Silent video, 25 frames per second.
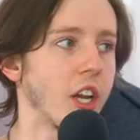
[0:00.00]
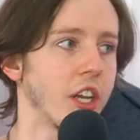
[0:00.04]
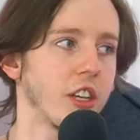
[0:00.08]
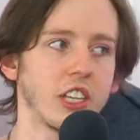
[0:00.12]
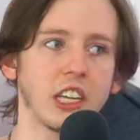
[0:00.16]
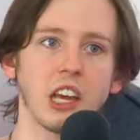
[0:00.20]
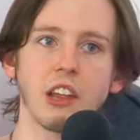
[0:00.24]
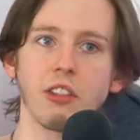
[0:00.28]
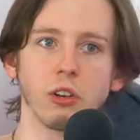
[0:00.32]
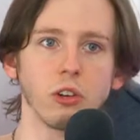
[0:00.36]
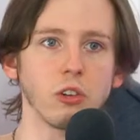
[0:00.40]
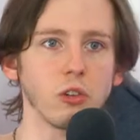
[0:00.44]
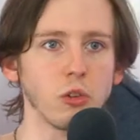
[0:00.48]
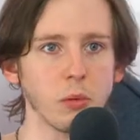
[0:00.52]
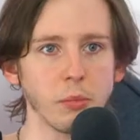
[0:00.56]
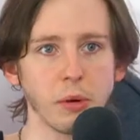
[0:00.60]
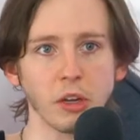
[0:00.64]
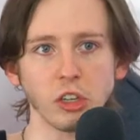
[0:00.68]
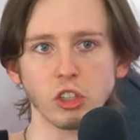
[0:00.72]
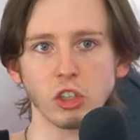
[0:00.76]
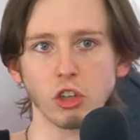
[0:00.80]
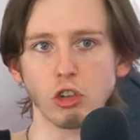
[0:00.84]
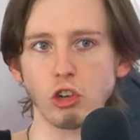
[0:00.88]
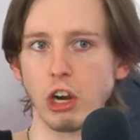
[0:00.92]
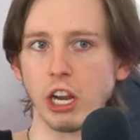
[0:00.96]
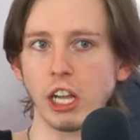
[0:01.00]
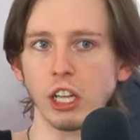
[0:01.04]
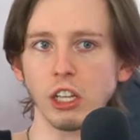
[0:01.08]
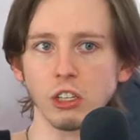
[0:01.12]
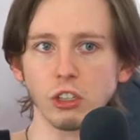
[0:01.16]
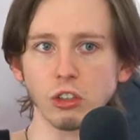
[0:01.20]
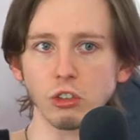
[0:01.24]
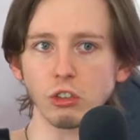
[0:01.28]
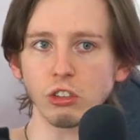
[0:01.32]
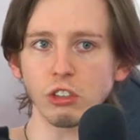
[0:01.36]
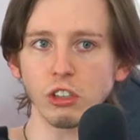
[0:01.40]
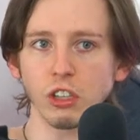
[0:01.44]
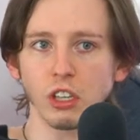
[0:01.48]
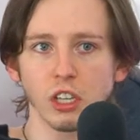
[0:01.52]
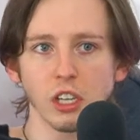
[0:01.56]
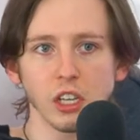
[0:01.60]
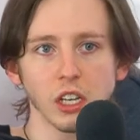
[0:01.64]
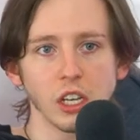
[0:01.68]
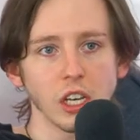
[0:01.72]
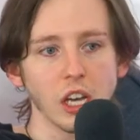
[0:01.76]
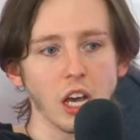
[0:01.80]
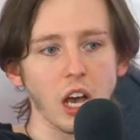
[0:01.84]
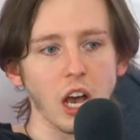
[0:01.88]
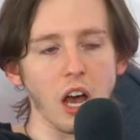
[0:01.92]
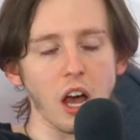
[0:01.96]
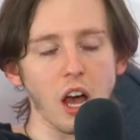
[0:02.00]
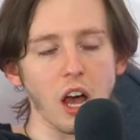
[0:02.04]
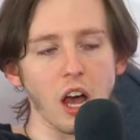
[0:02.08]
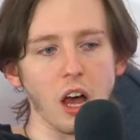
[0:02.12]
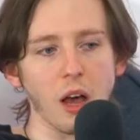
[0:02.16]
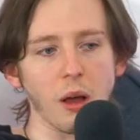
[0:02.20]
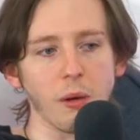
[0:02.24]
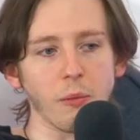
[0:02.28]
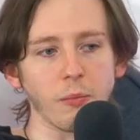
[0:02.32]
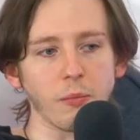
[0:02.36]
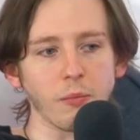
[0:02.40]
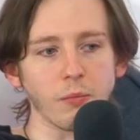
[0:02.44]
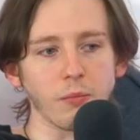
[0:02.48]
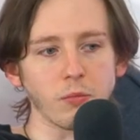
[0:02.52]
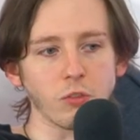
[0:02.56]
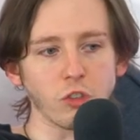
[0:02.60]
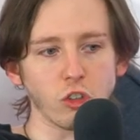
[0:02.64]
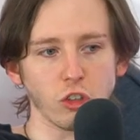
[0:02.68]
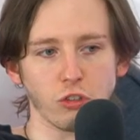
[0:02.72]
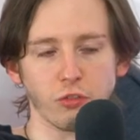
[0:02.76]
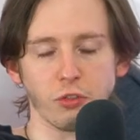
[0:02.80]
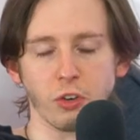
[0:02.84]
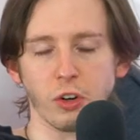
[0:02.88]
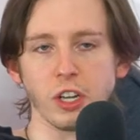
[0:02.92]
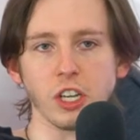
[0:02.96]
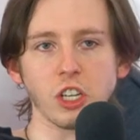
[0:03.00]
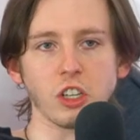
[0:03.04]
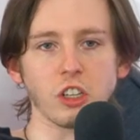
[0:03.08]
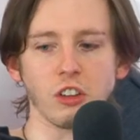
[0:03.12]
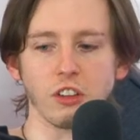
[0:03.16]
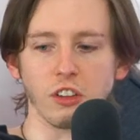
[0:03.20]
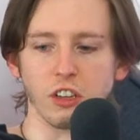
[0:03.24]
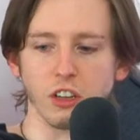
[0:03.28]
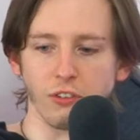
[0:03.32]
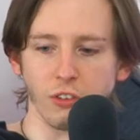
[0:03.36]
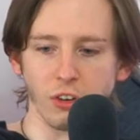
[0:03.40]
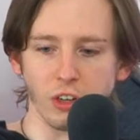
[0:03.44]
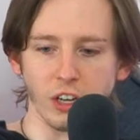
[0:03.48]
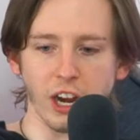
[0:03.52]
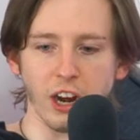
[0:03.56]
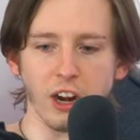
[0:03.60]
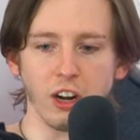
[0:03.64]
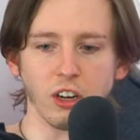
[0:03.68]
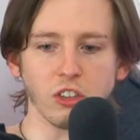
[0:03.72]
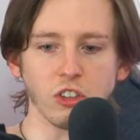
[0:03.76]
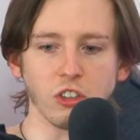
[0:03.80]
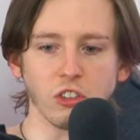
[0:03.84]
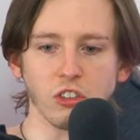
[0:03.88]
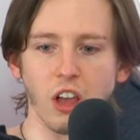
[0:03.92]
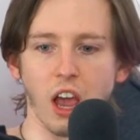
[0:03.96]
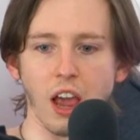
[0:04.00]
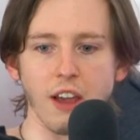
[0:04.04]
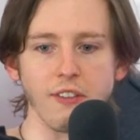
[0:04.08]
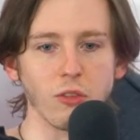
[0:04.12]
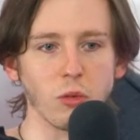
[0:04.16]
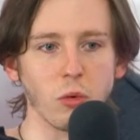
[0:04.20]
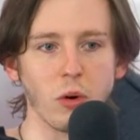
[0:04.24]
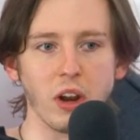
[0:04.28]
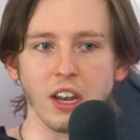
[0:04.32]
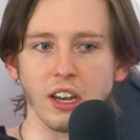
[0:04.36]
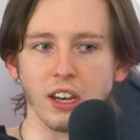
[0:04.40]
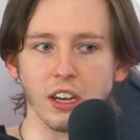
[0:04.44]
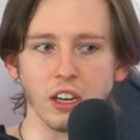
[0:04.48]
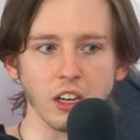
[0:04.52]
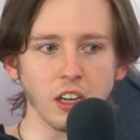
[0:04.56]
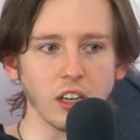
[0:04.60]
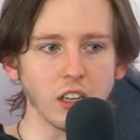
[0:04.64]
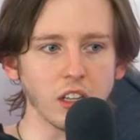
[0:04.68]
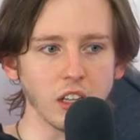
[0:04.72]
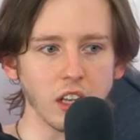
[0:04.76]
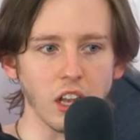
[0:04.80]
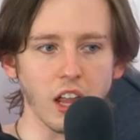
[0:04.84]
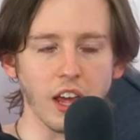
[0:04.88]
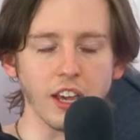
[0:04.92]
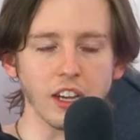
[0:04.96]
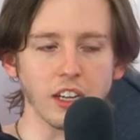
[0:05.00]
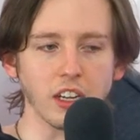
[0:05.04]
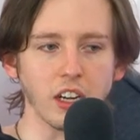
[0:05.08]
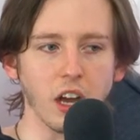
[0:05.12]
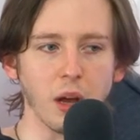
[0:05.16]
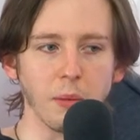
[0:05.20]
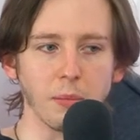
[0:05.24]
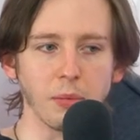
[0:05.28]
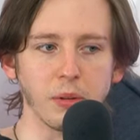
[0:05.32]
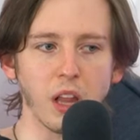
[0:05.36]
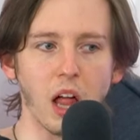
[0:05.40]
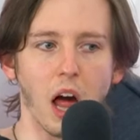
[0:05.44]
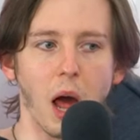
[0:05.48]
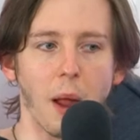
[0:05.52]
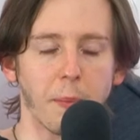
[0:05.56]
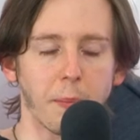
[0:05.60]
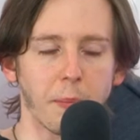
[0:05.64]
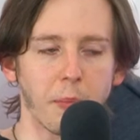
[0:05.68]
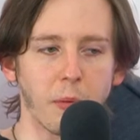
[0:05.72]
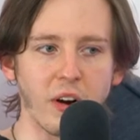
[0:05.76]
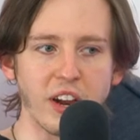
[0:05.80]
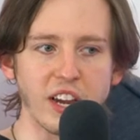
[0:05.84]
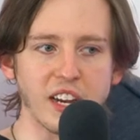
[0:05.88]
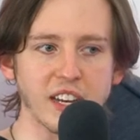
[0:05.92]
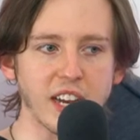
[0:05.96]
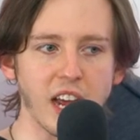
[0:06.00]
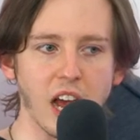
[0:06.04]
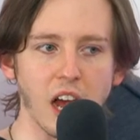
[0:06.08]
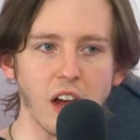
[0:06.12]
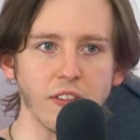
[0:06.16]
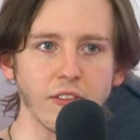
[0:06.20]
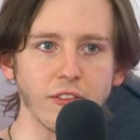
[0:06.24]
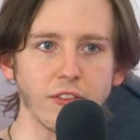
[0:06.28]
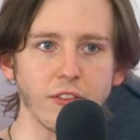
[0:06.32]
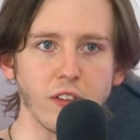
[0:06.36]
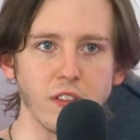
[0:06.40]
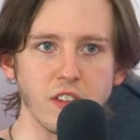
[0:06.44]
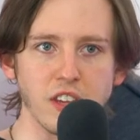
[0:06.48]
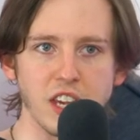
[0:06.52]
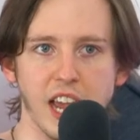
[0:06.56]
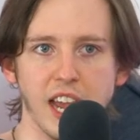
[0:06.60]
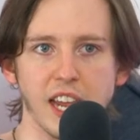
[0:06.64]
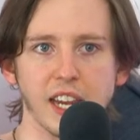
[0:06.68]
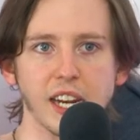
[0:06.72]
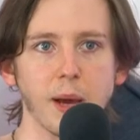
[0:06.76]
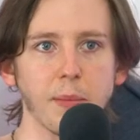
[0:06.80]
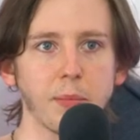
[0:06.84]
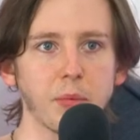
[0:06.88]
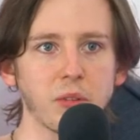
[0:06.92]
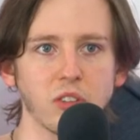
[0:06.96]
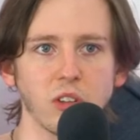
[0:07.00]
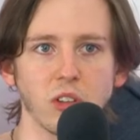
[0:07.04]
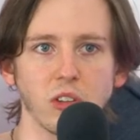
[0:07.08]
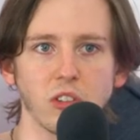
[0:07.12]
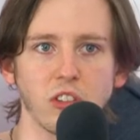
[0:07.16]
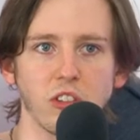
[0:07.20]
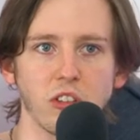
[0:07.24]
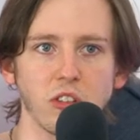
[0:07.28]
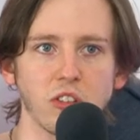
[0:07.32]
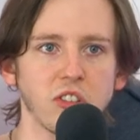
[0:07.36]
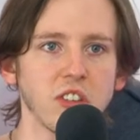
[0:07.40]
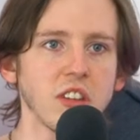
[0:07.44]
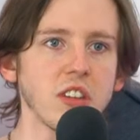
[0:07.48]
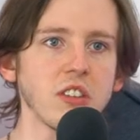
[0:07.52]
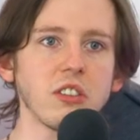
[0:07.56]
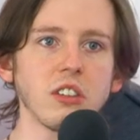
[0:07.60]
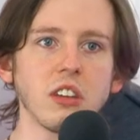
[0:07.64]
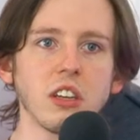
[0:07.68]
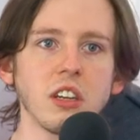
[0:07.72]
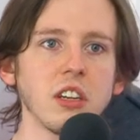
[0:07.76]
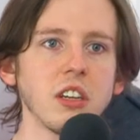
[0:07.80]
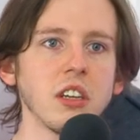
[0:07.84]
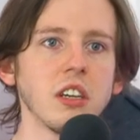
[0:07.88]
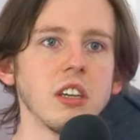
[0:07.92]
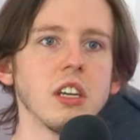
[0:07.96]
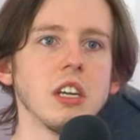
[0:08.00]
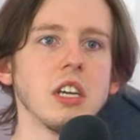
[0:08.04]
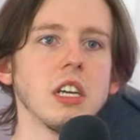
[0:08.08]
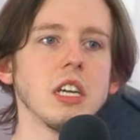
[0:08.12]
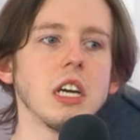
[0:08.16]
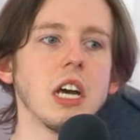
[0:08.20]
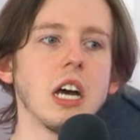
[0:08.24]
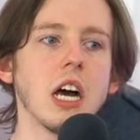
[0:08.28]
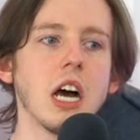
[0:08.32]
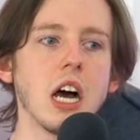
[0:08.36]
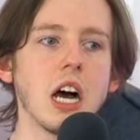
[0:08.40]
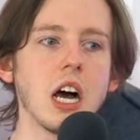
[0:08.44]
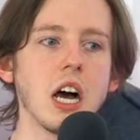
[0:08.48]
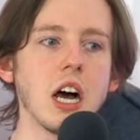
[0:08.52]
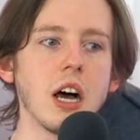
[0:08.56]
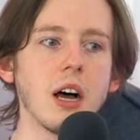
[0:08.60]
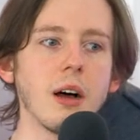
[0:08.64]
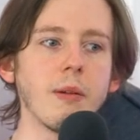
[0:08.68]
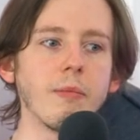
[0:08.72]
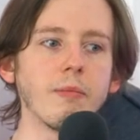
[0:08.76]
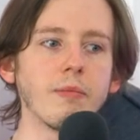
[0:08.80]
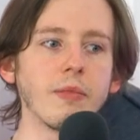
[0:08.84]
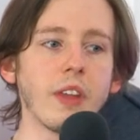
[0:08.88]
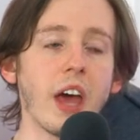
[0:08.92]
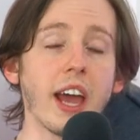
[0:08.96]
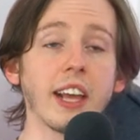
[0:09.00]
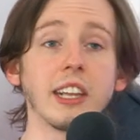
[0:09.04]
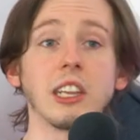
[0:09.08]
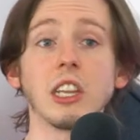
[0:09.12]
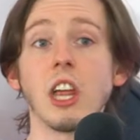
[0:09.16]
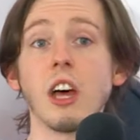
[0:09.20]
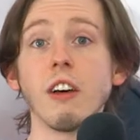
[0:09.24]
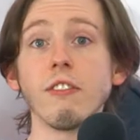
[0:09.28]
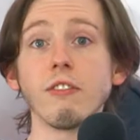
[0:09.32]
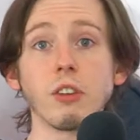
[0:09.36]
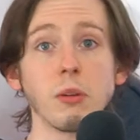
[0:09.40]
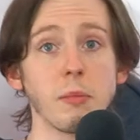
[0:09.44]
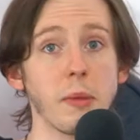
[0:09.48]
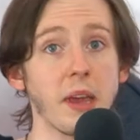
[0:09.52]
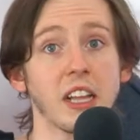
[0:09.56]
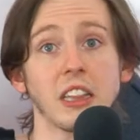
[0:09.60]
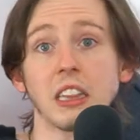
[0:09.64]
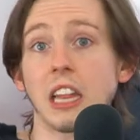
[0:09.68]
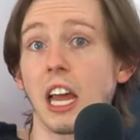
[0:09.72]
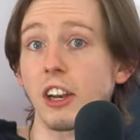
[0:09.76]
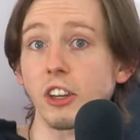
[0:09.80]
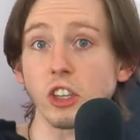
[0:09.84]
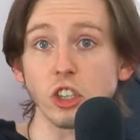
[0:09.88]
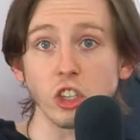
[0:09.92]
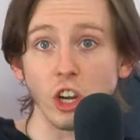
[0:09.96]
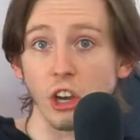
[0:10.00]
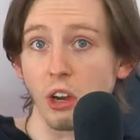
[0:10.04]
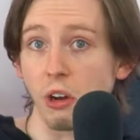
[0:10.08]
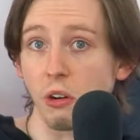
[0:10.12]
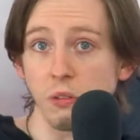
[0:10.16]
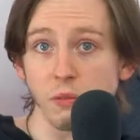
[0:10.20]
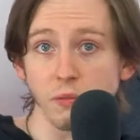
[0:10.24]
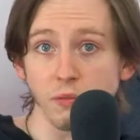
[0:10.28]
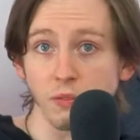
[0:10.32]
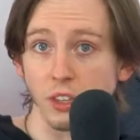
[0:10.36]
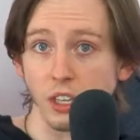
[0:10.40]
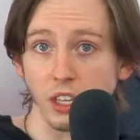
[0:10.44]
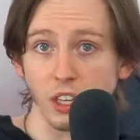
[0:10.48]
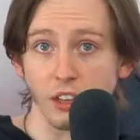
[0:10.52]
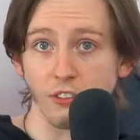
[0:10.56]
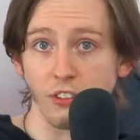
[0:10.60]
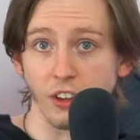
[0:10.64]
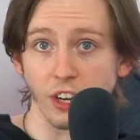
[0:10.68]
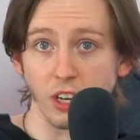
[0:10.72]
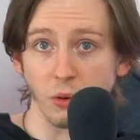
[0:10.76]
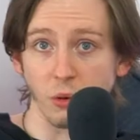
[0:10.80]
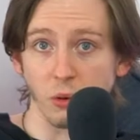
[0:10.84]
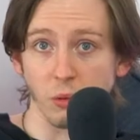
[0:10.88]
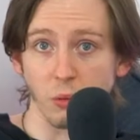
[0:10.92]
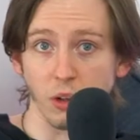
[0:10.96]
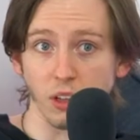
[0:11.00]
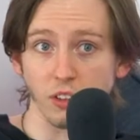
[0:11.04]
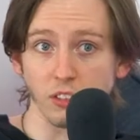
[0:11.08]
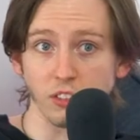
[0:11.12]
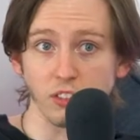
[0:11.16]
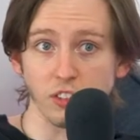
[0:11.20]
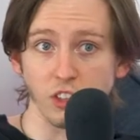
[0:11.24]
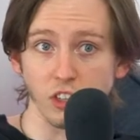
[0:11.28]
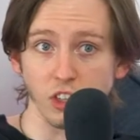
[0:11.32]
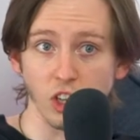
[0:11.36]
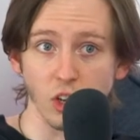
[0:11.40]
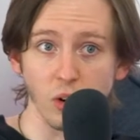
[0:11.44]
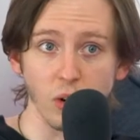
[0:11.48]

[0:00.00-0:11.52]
it together into a bunch of trailers um, just for each of the different characters. I've written like a plot breakdown for the eight episodes of the season. Um, I'd love to make that show. I'd love to if anyone that. wants to do I'd